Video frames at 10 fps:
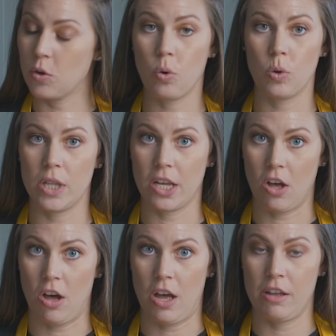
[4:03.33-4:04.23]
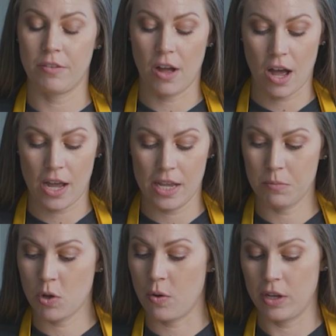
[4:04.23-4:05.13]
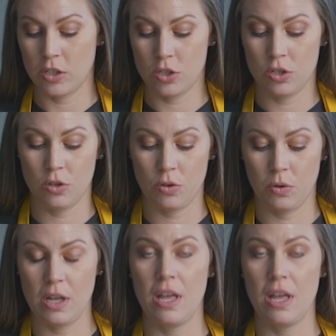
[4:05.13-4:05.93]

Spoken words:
cooling off, I am going to